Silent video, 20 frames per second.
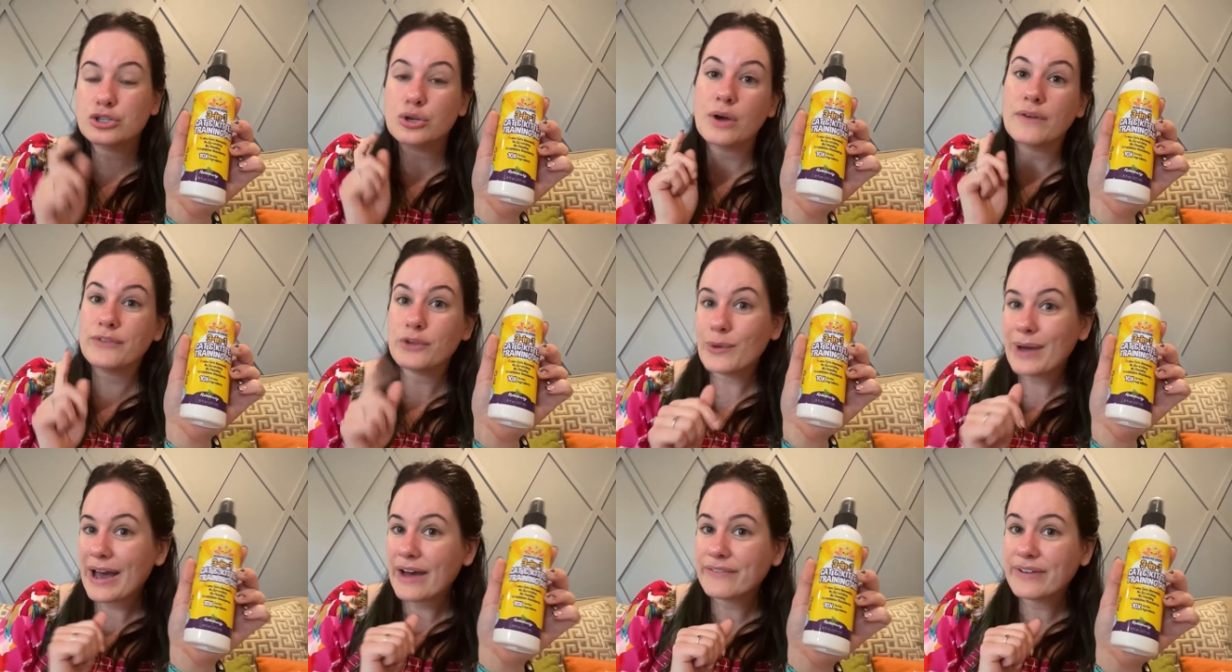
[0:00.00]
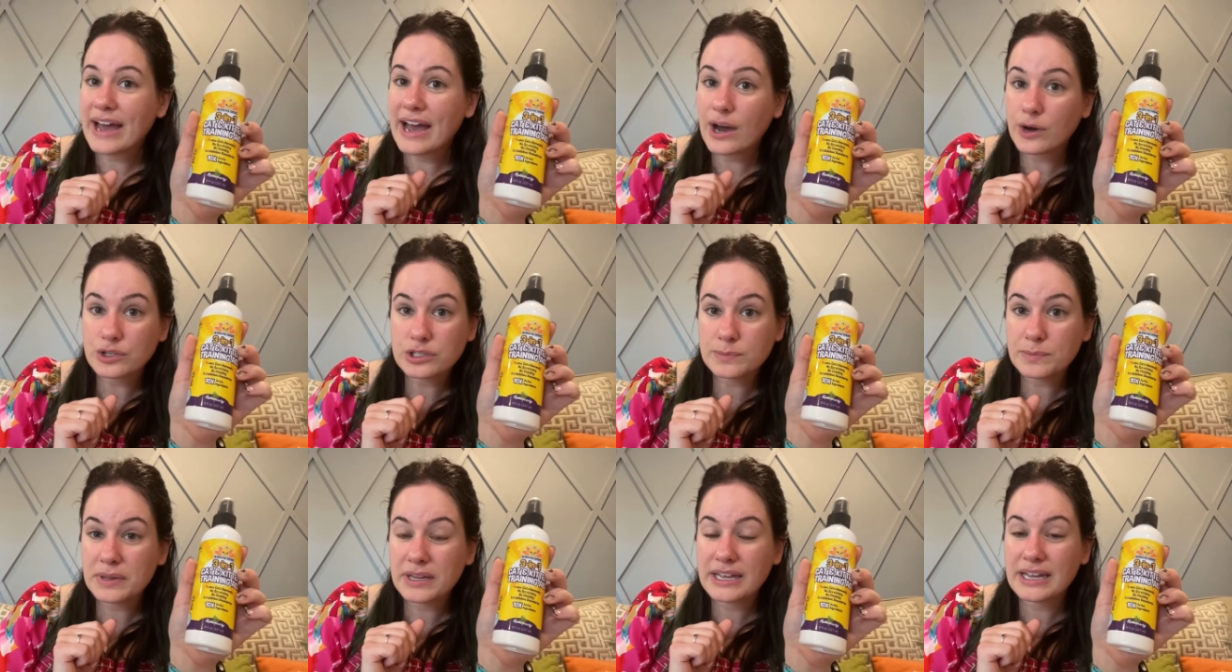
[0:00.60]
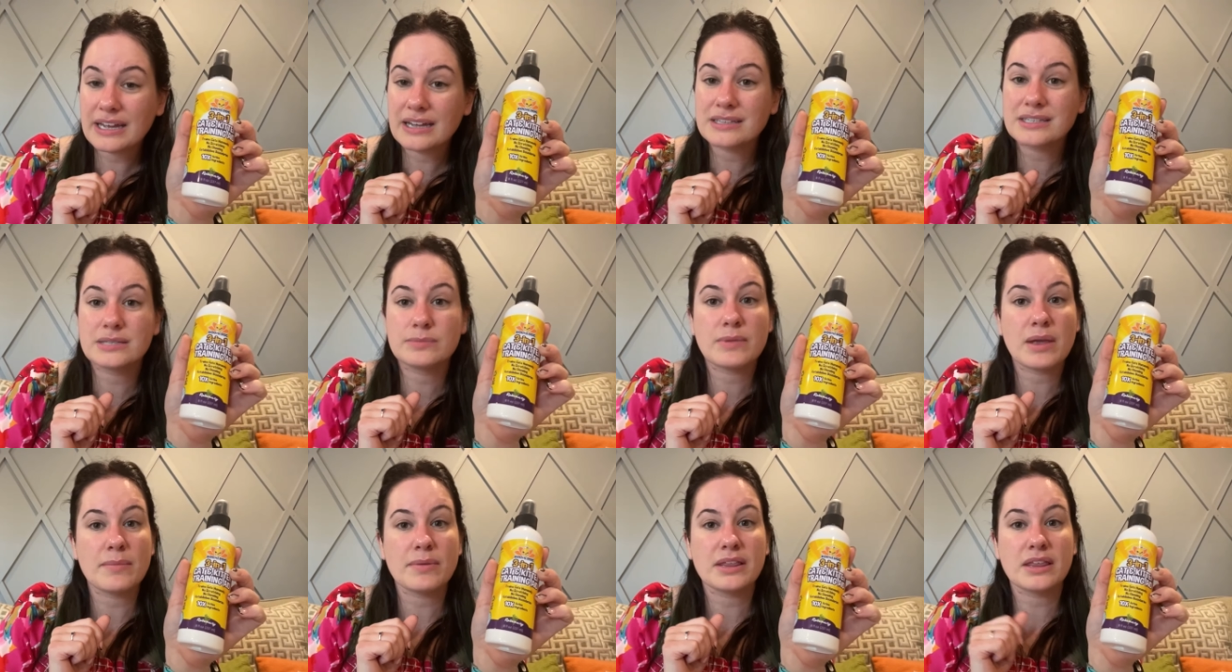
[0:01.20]
So if you have house
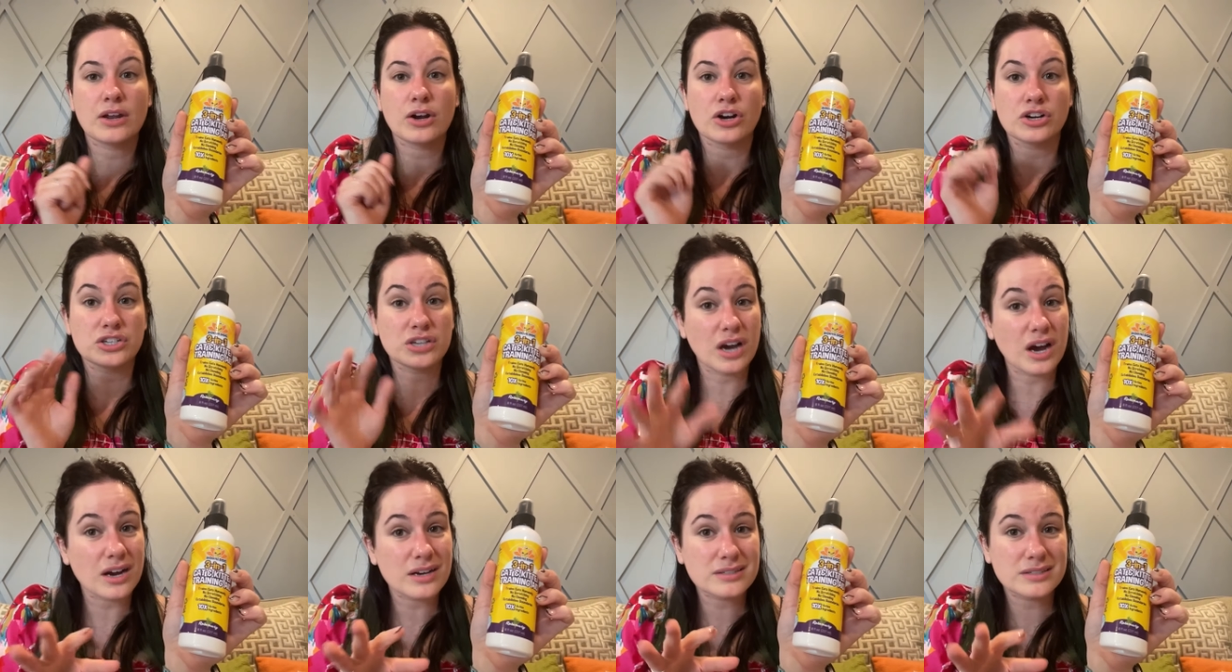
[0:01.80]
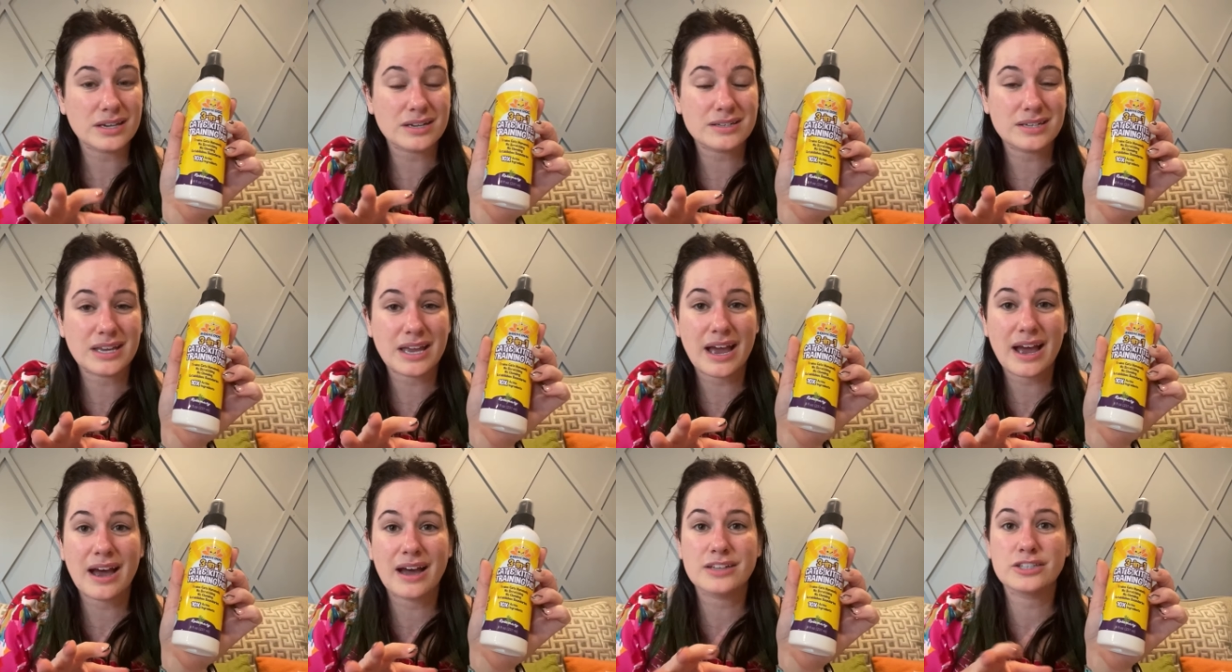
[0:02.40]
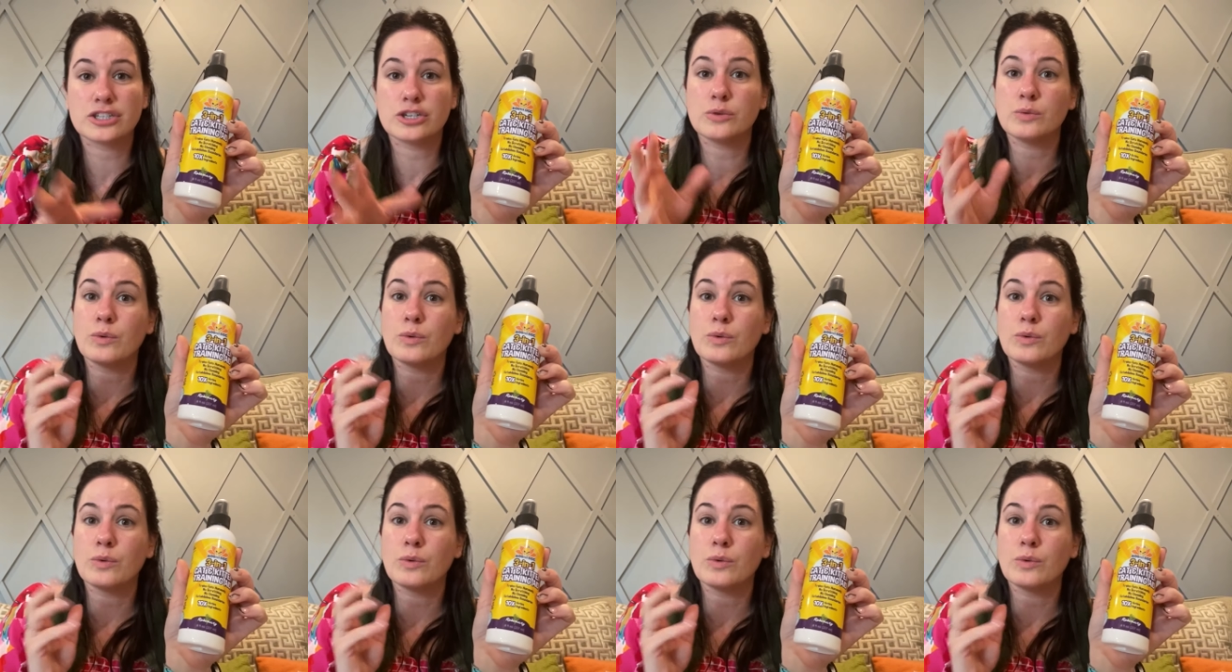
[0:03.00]
plants, maybe that are toxic to cats,